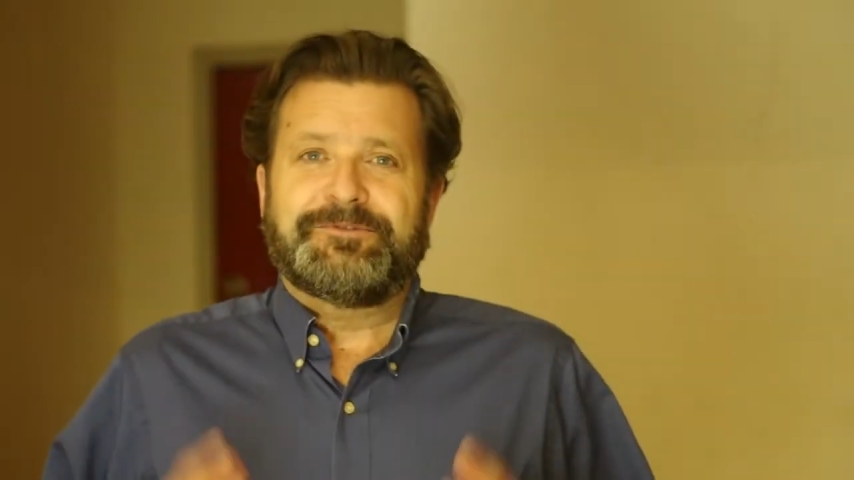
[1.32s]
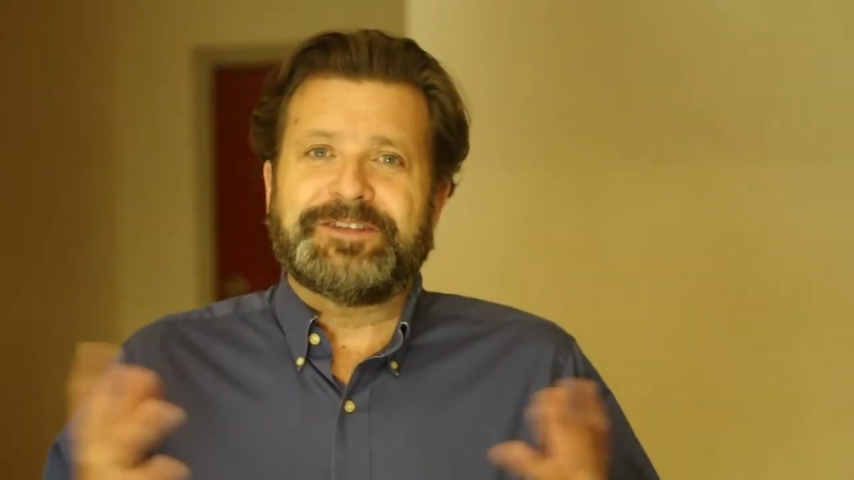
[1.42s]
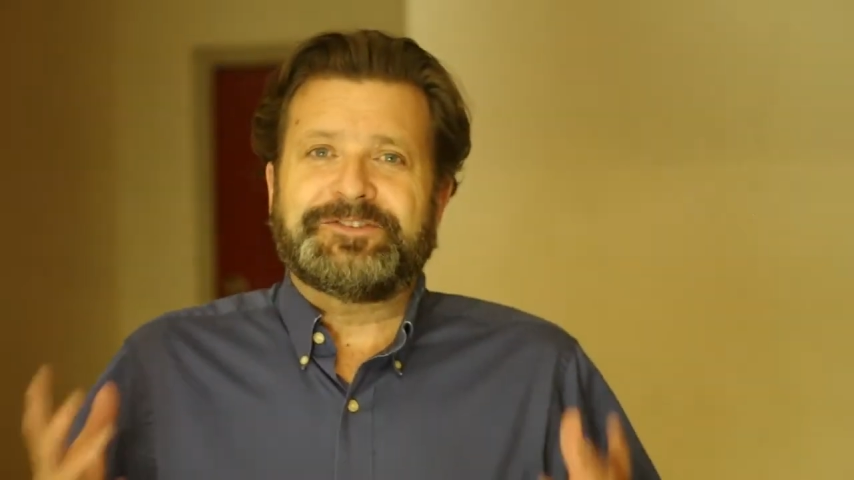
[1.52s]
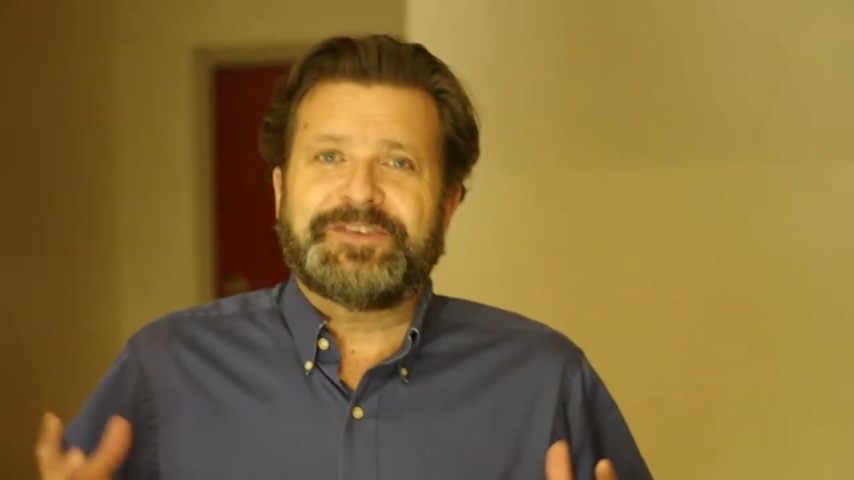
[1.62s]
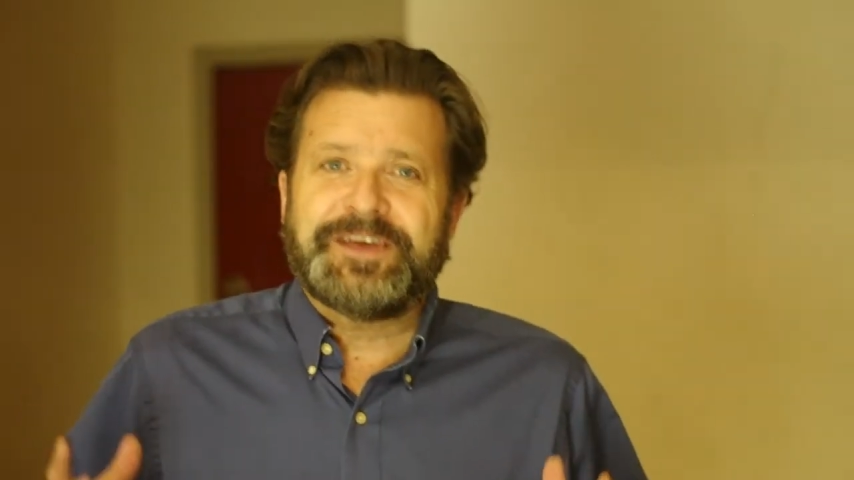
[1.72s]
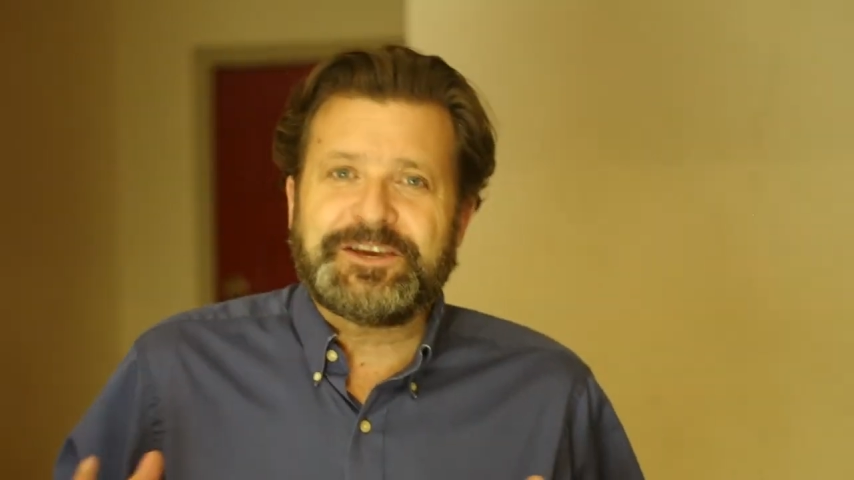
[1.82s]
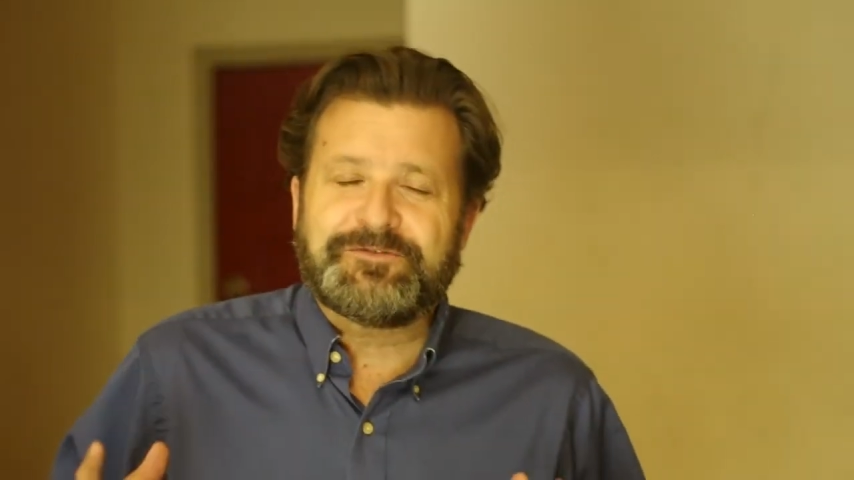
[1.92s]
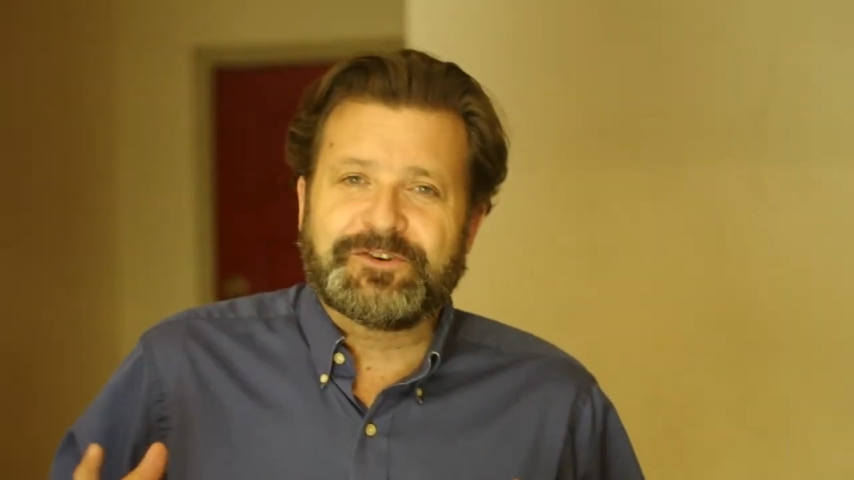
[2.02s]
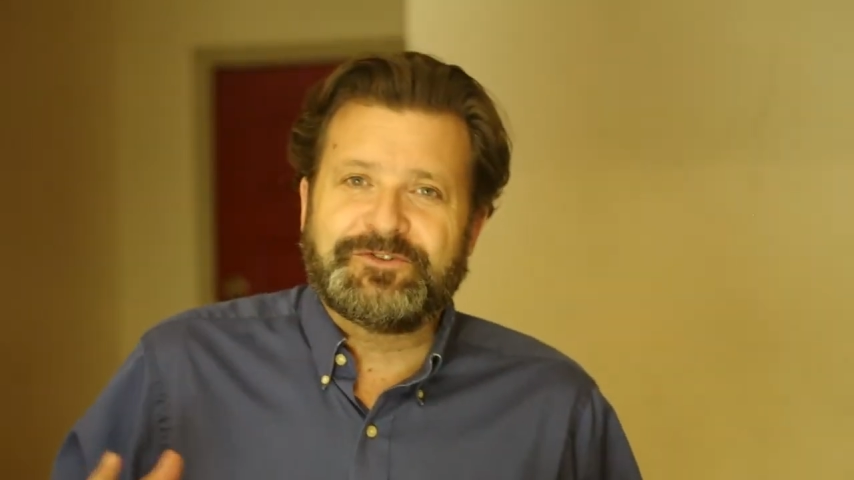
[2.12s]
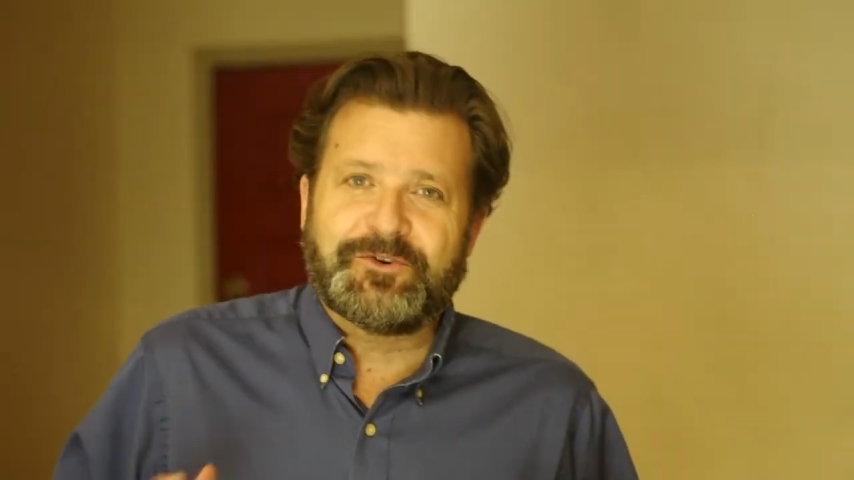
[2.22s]
Friends, thank
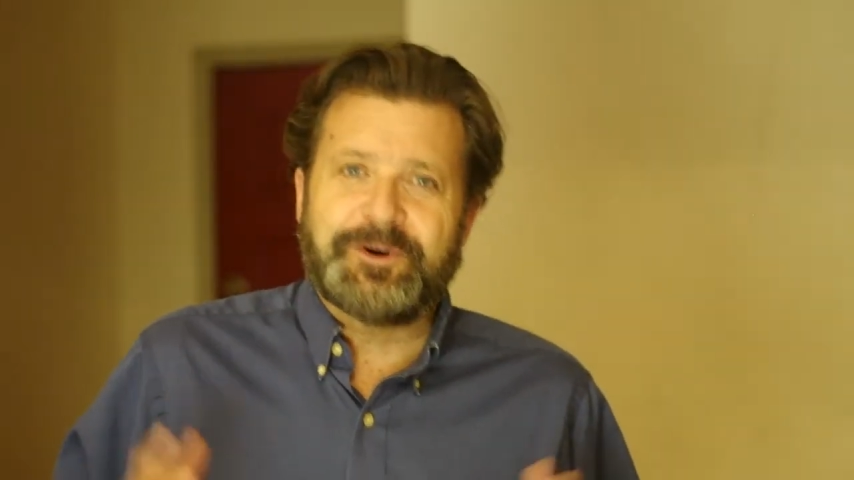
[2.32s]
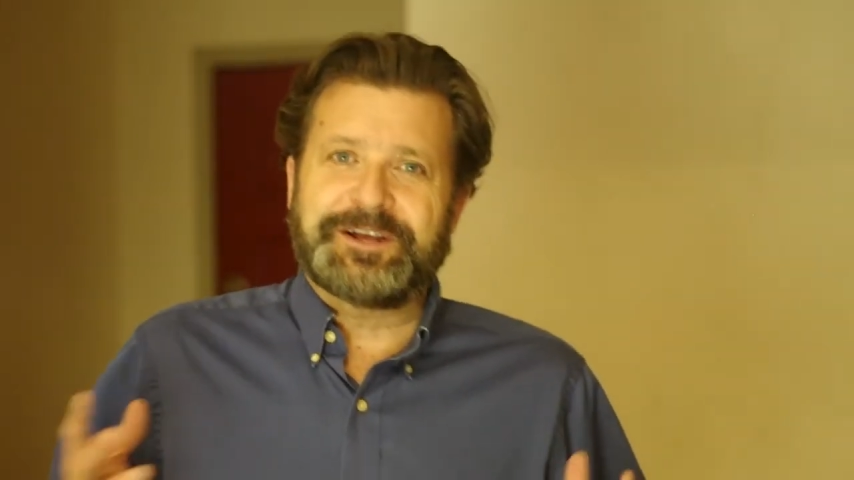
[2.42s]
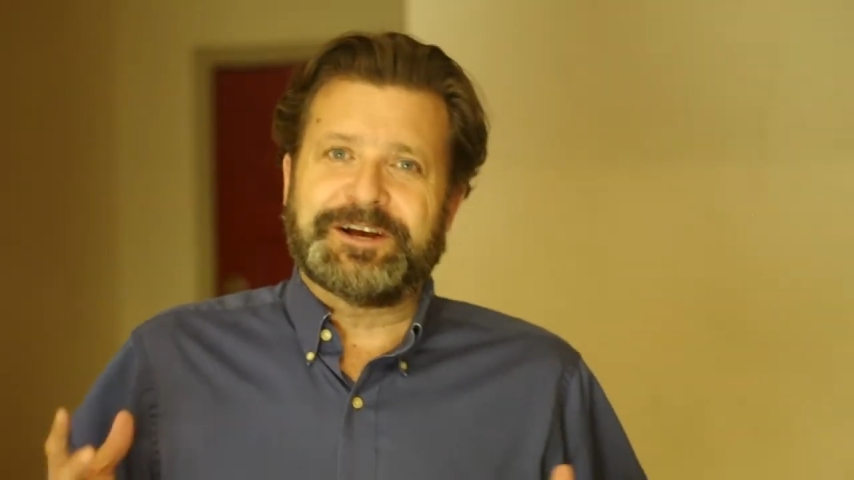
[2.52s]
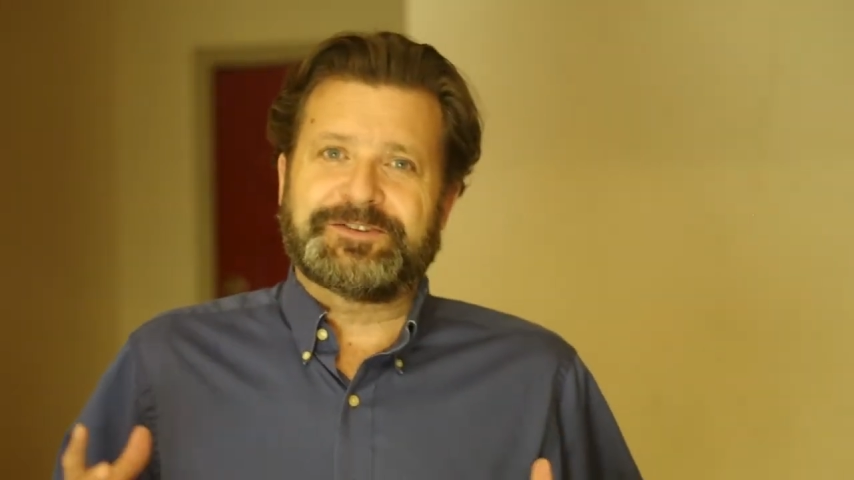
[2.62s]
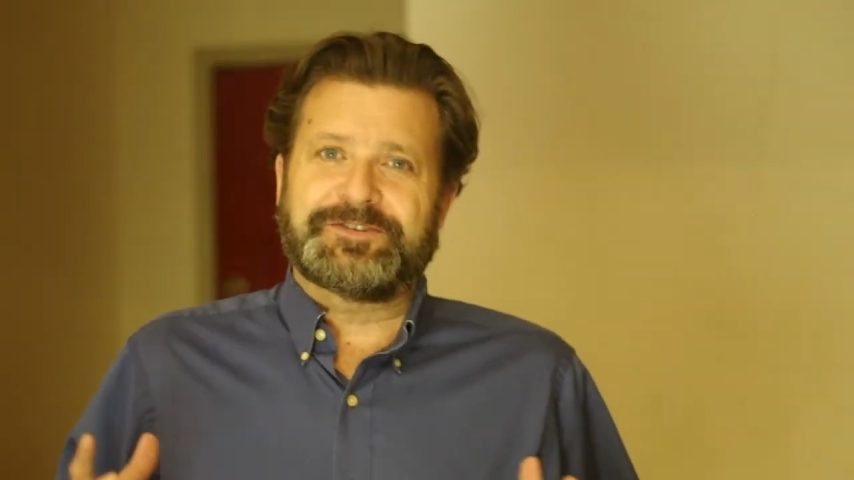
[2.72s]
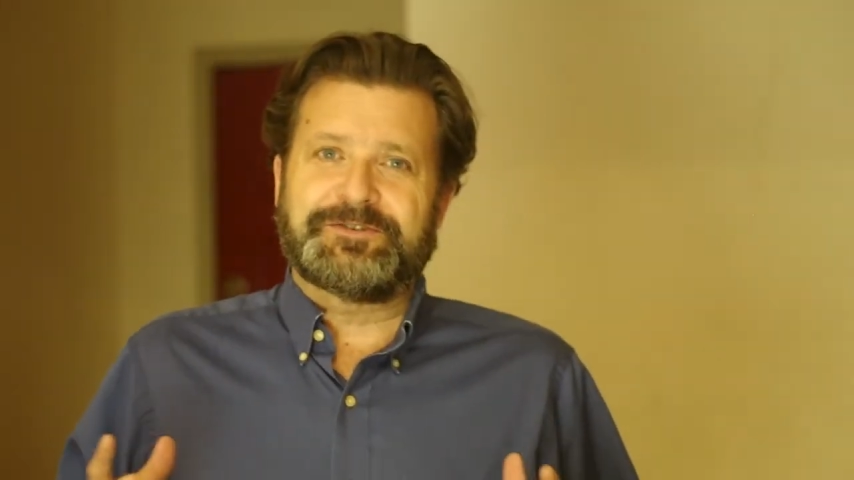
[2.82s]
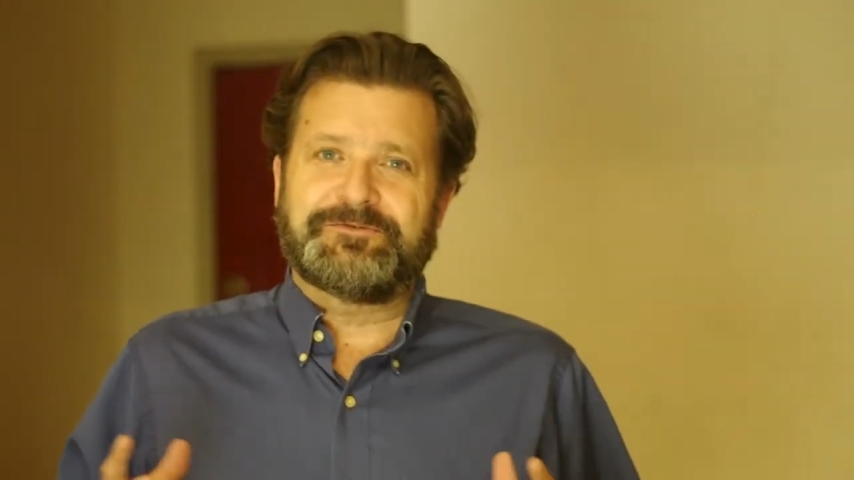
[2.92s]
you for joining us